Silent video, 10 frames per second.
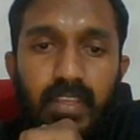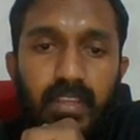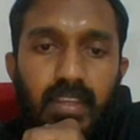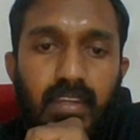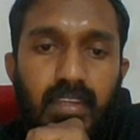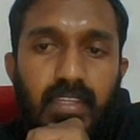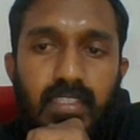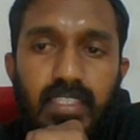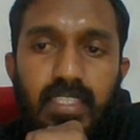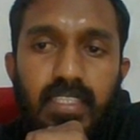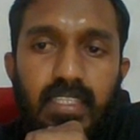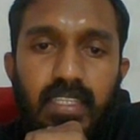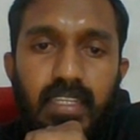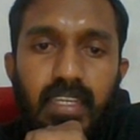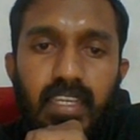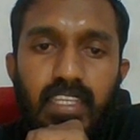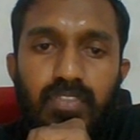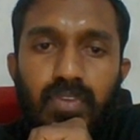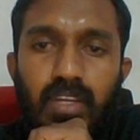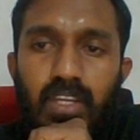knight cut g3,
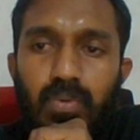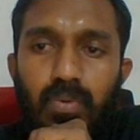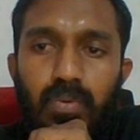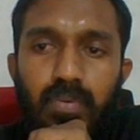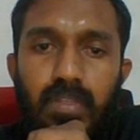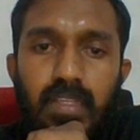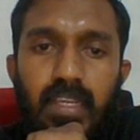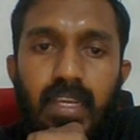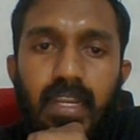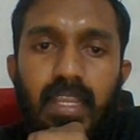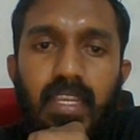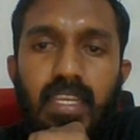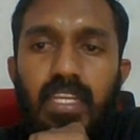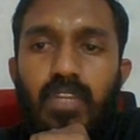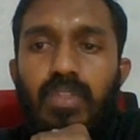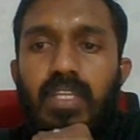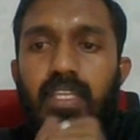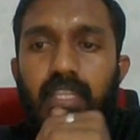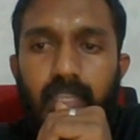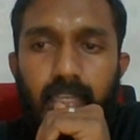h5, attack into the
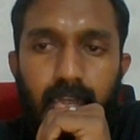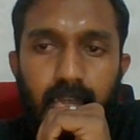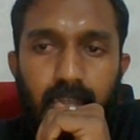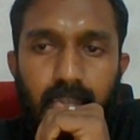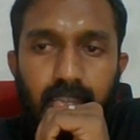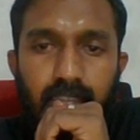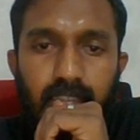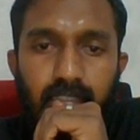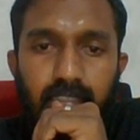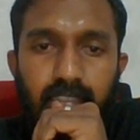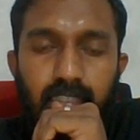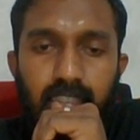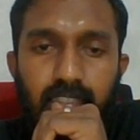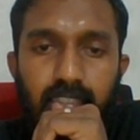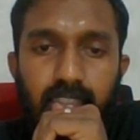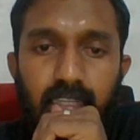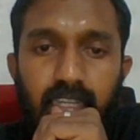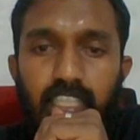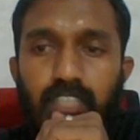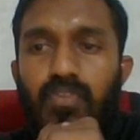king, g6,
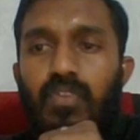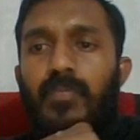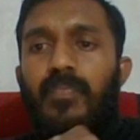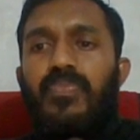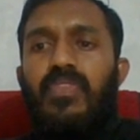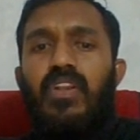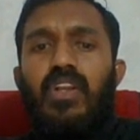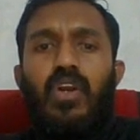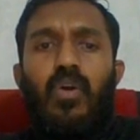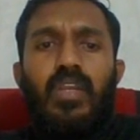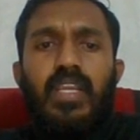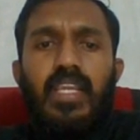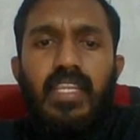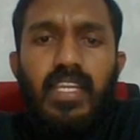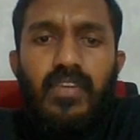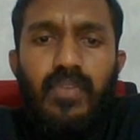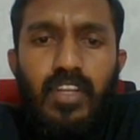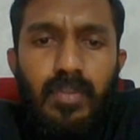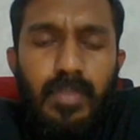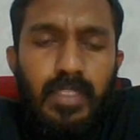h4. Okay, here, what
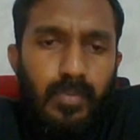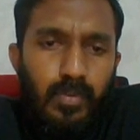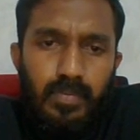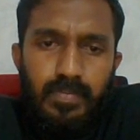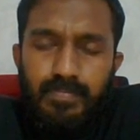will be the move?